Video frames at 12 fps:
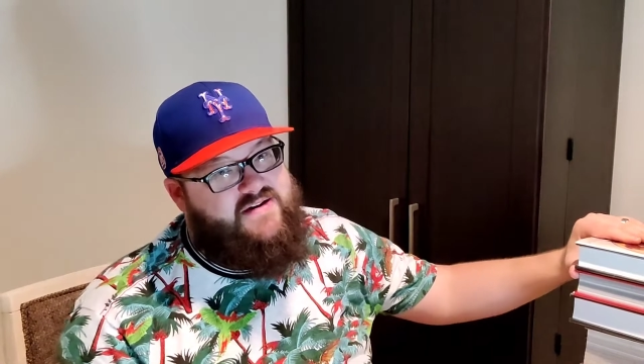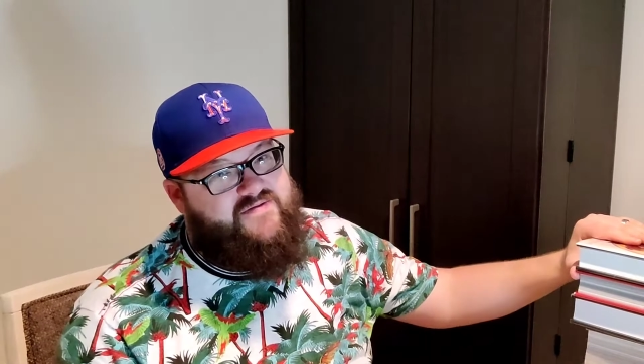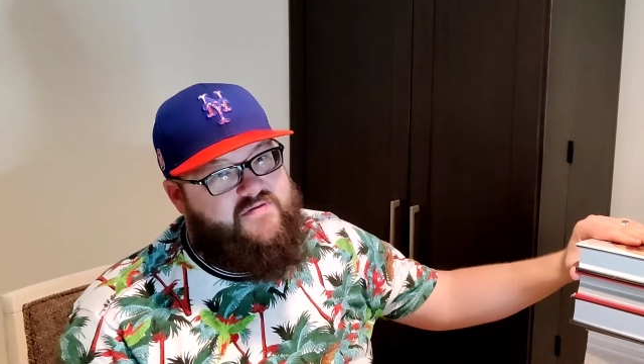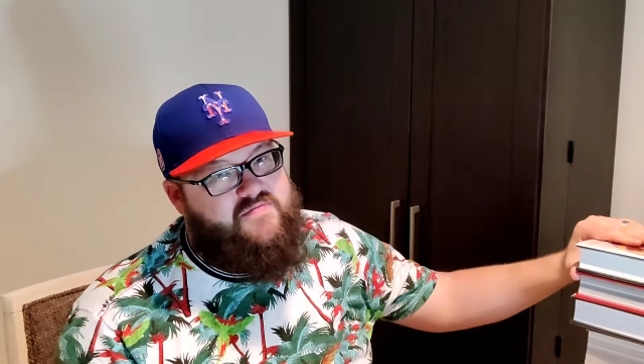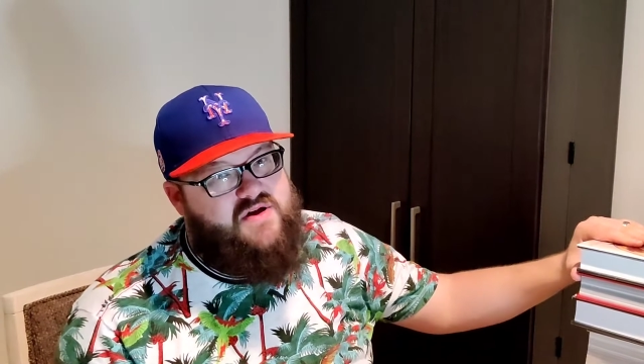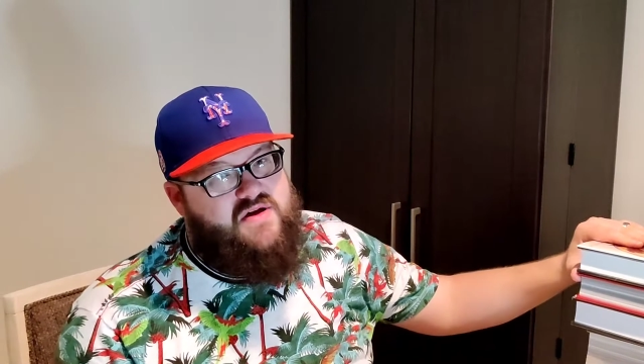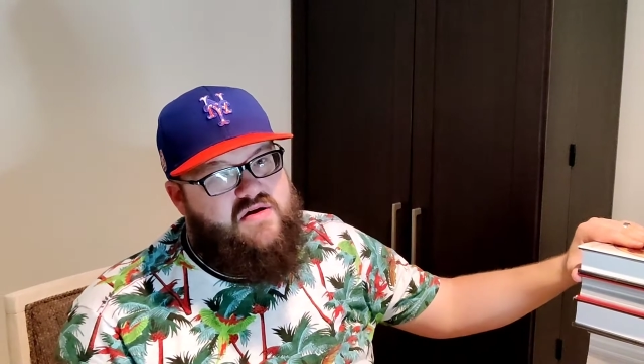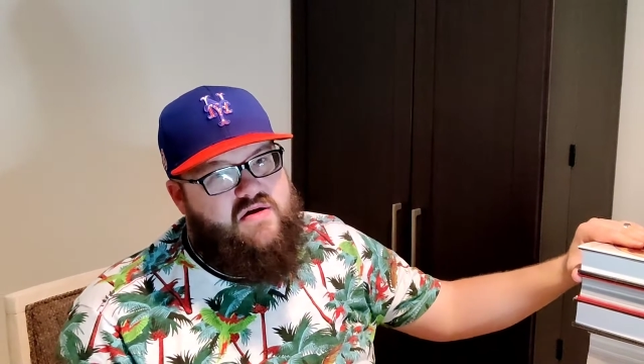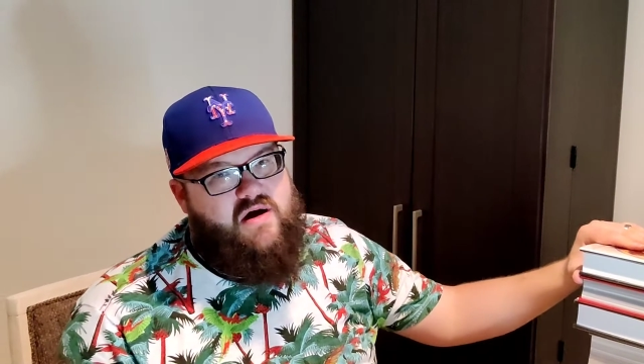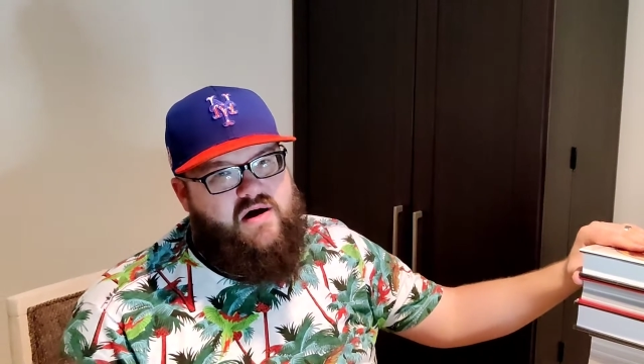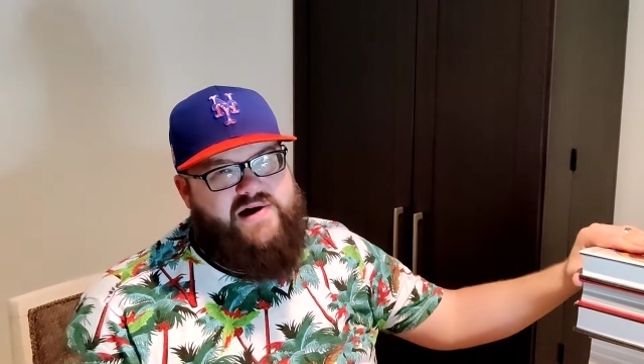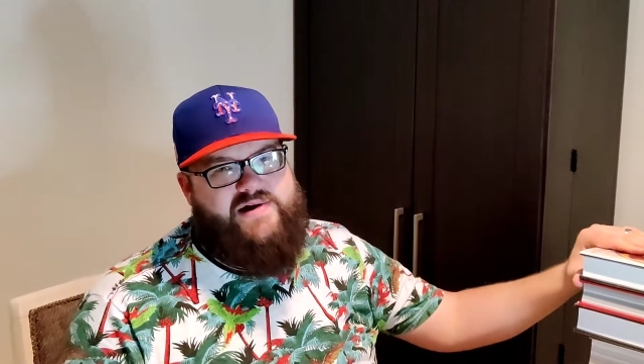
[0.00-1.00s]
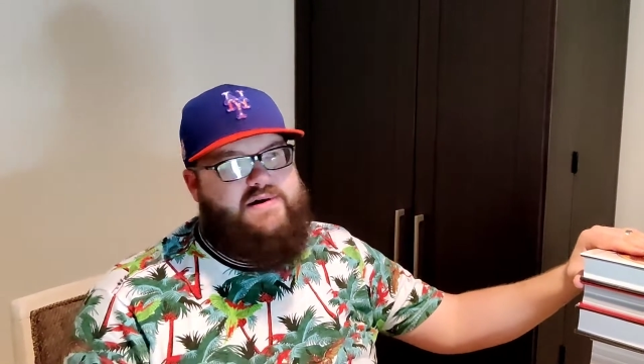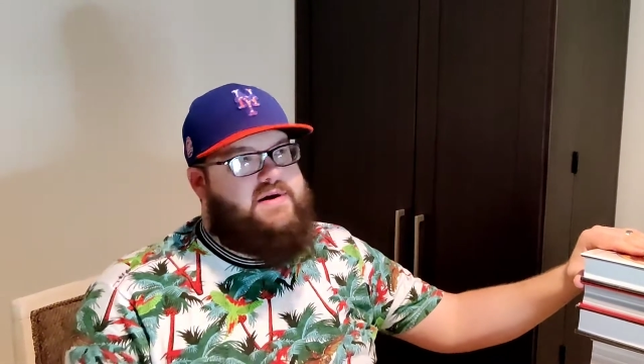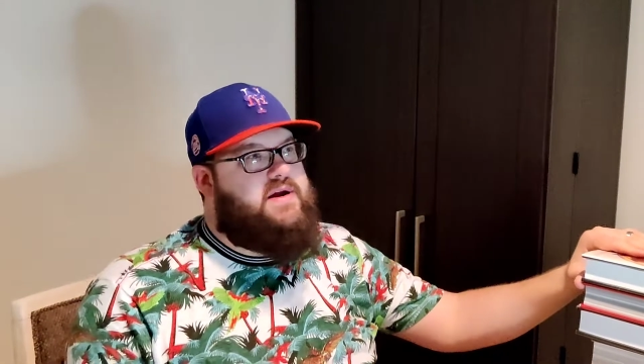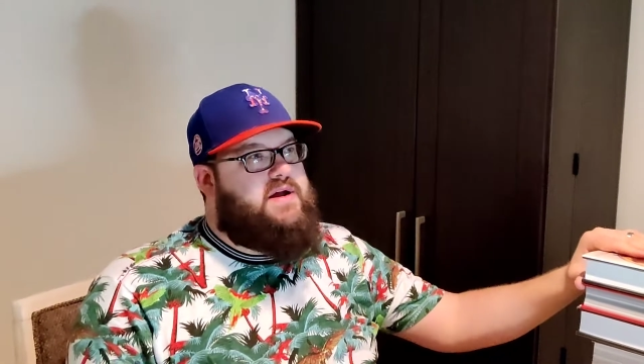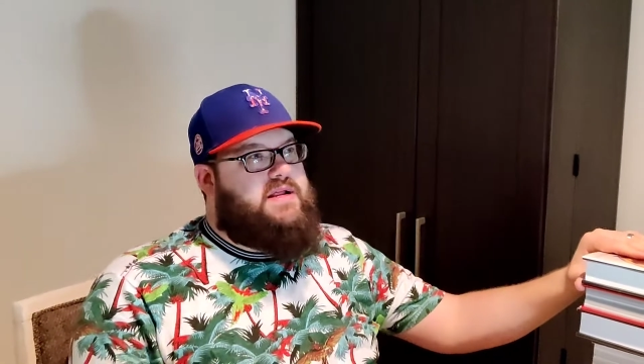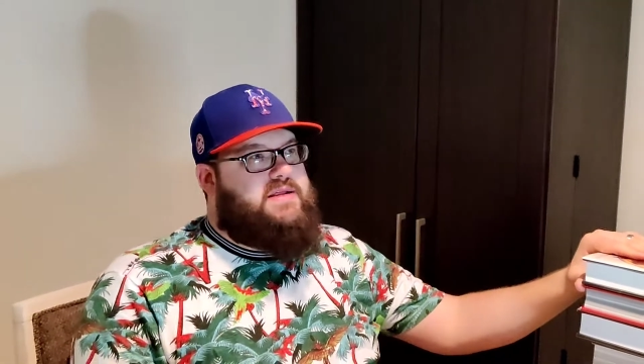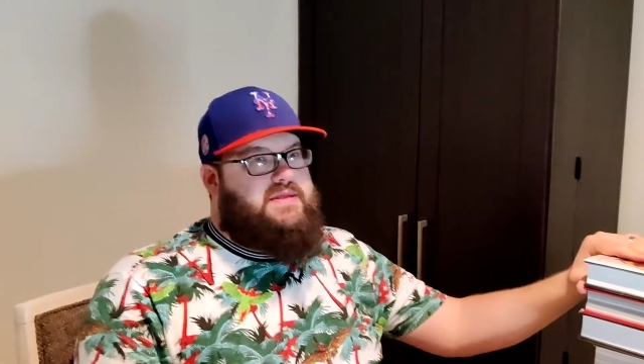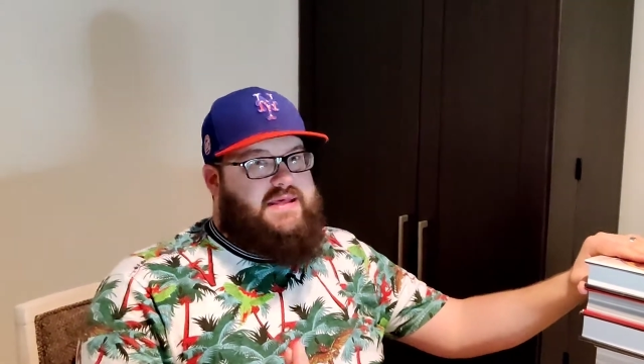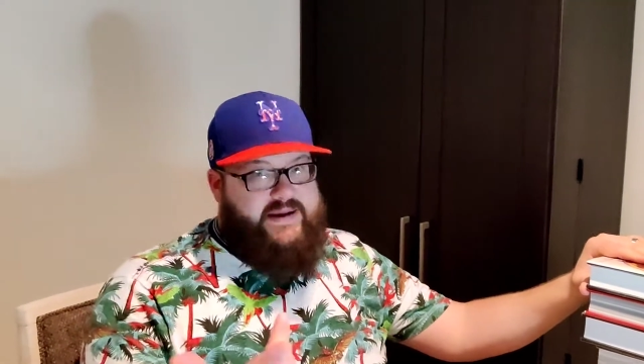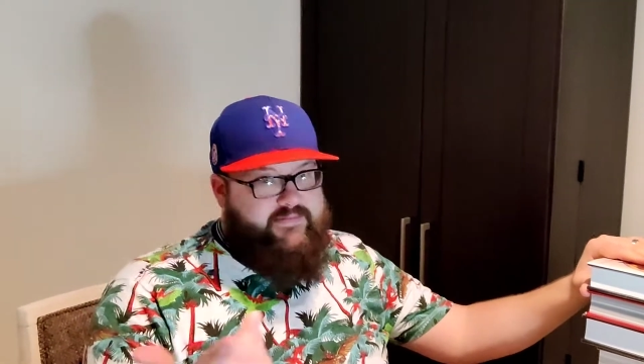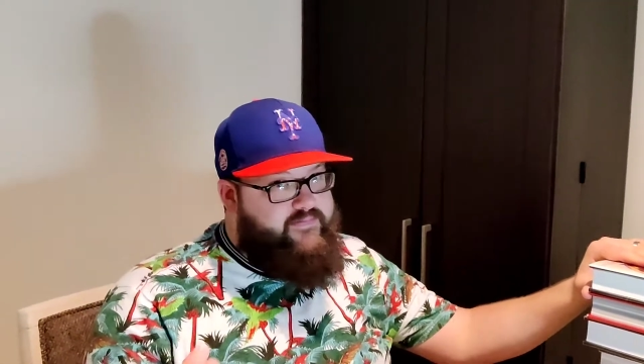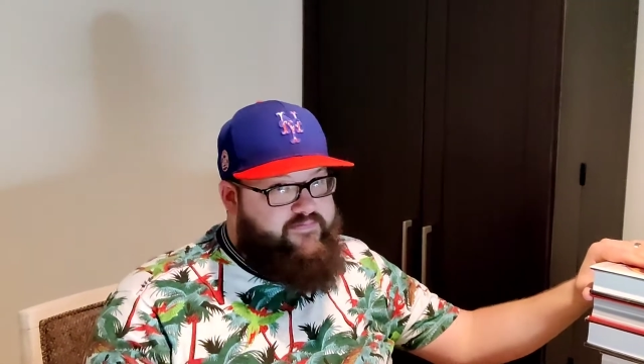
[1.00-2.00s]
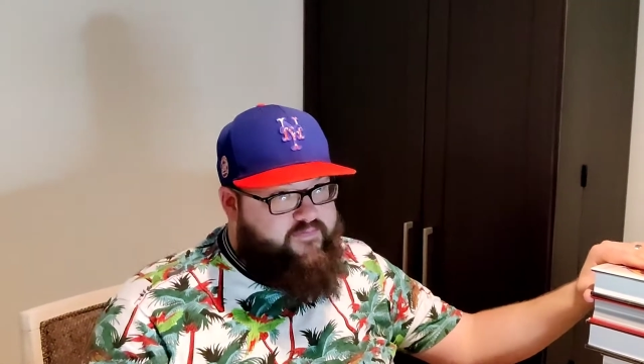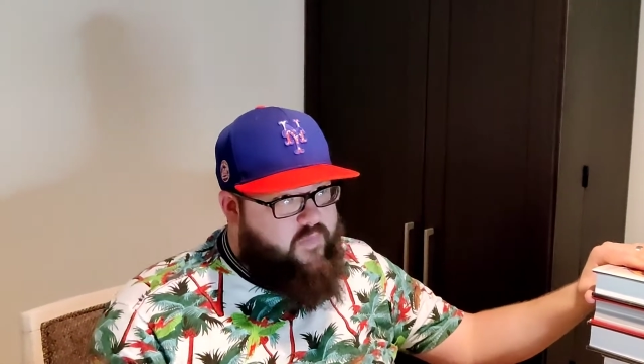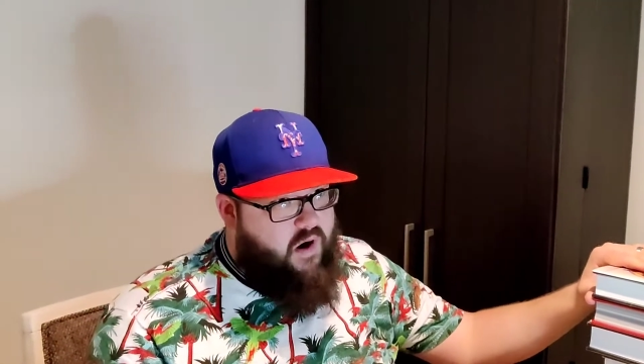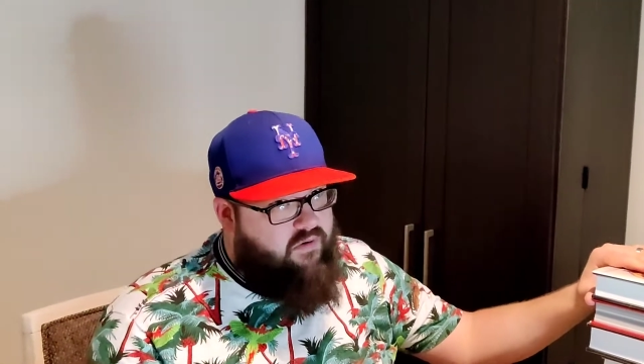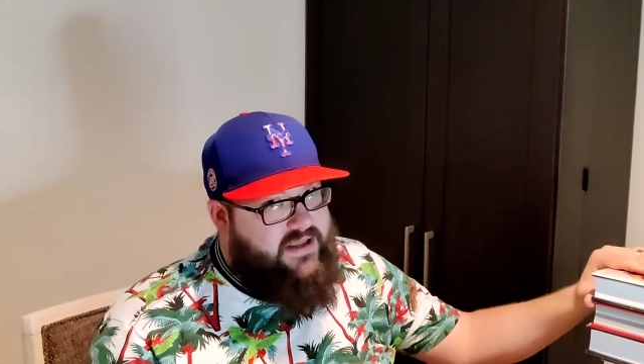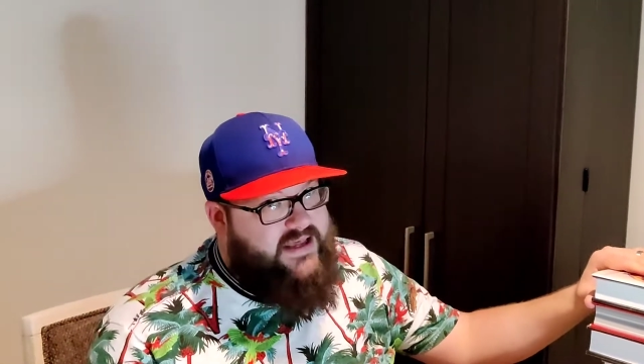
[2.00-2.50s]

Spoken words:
of them on only